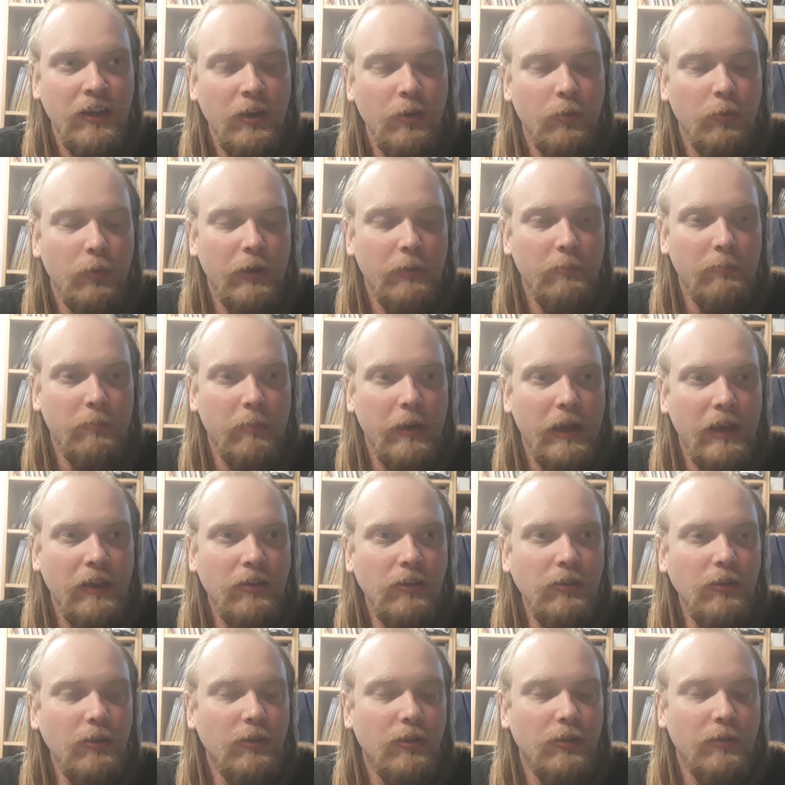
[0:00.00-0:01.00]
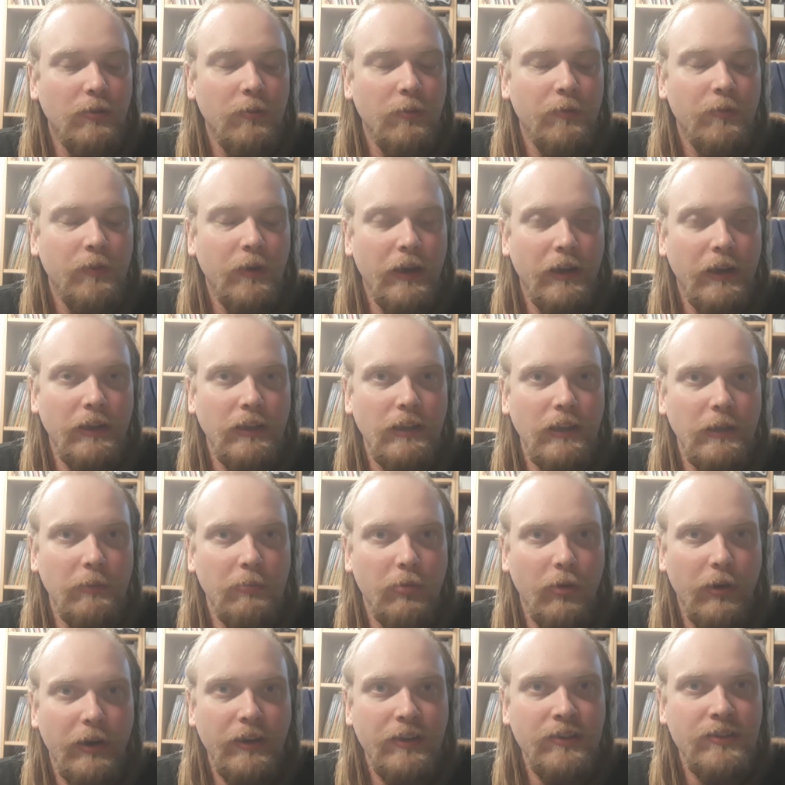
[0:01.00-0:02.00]
When Mandalore finally
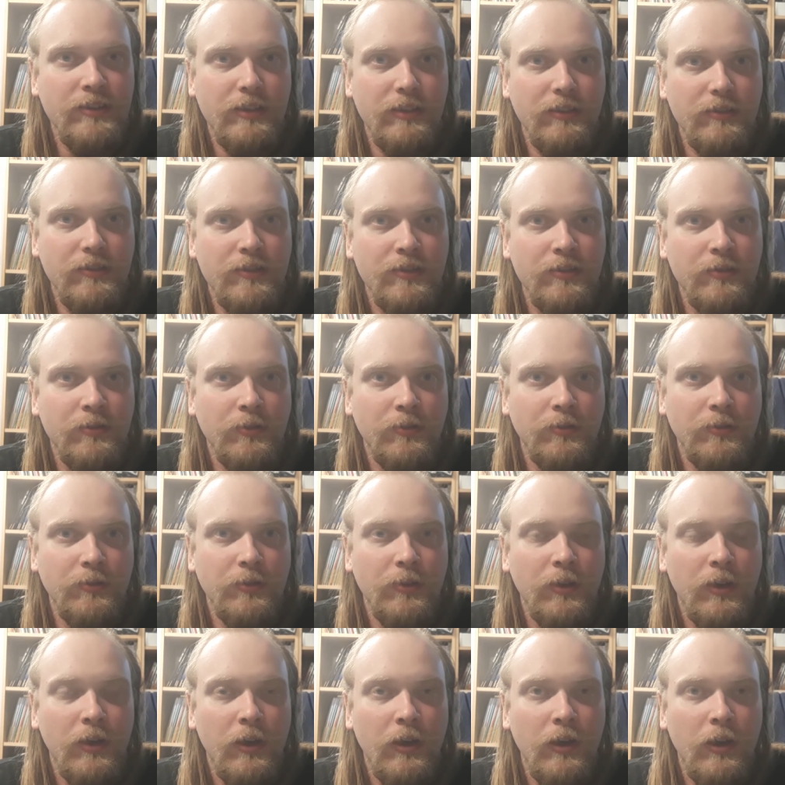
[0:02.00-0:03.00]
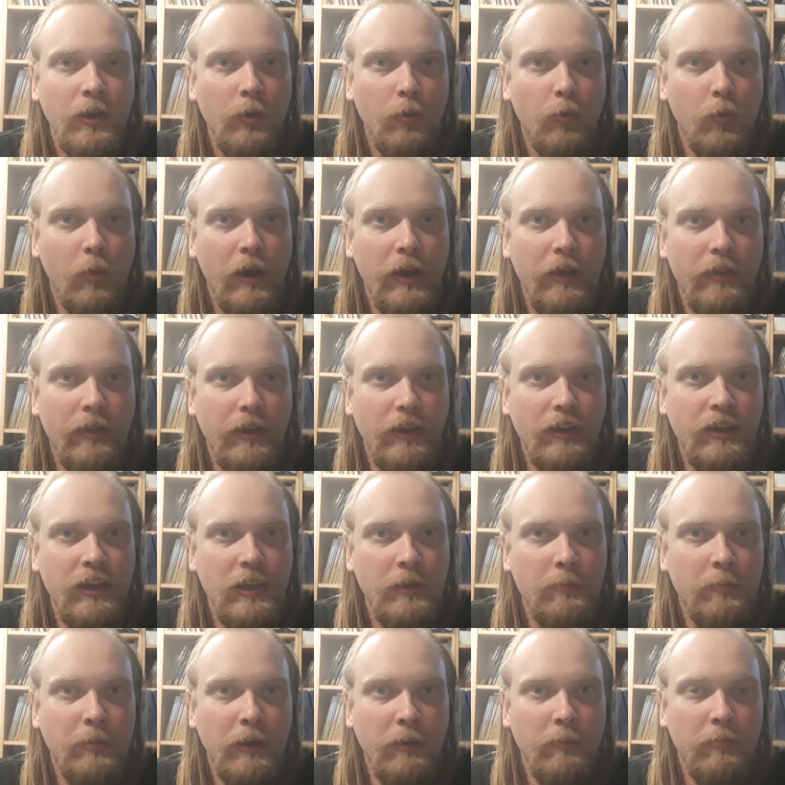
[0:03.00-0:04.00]
breaks into where they're
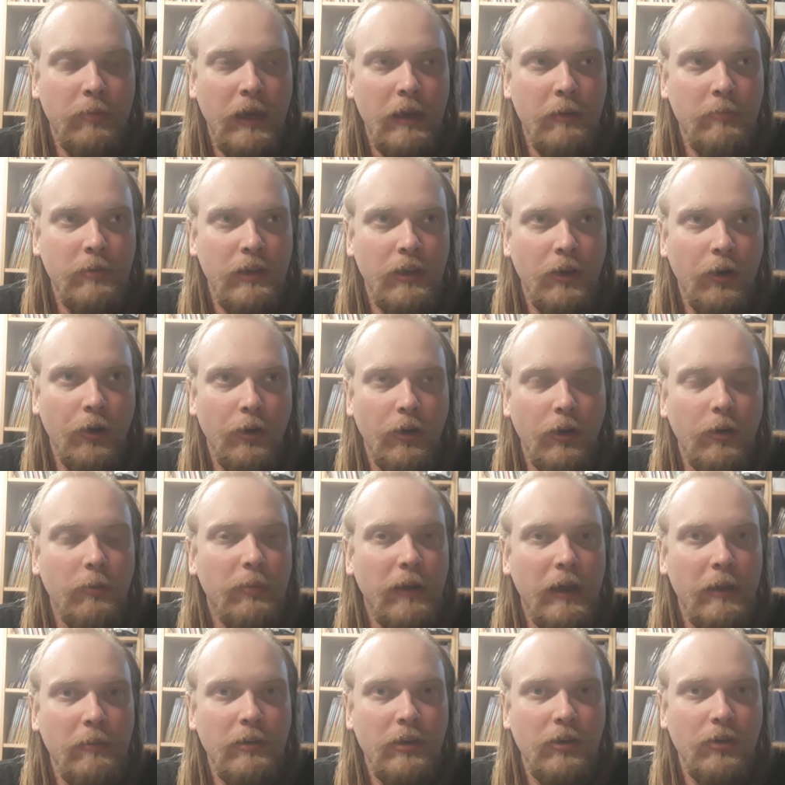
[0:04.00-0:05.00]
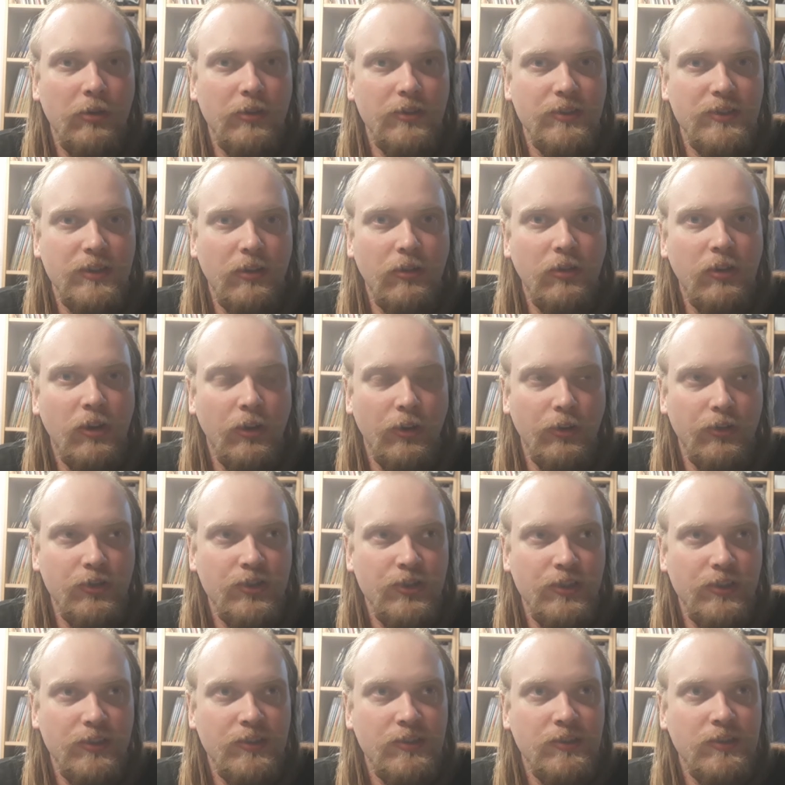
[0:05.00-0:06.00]
keeping Baby Yoda's
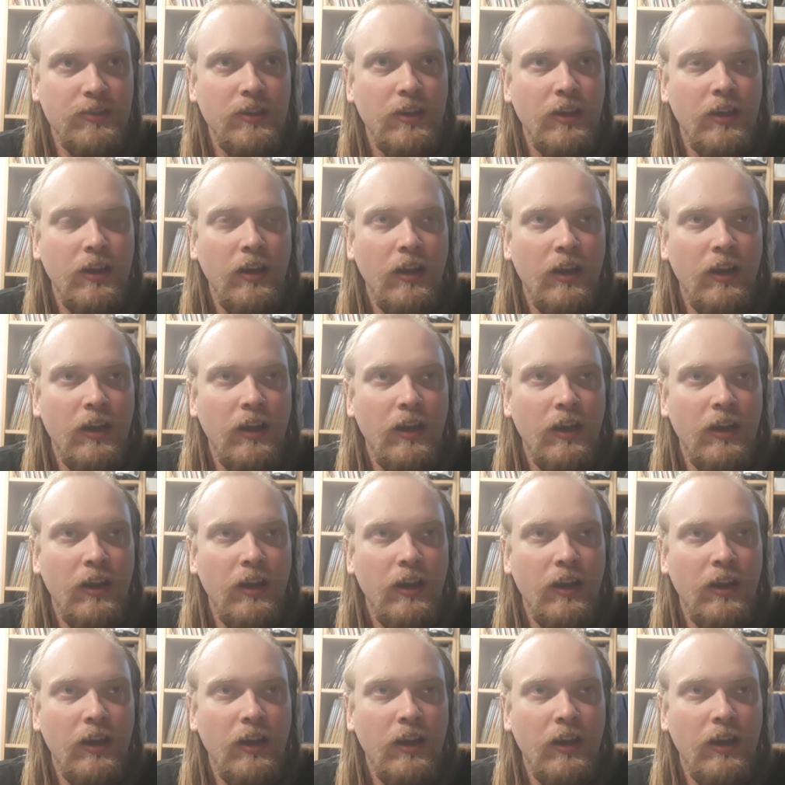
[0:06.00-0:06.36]
unconscious,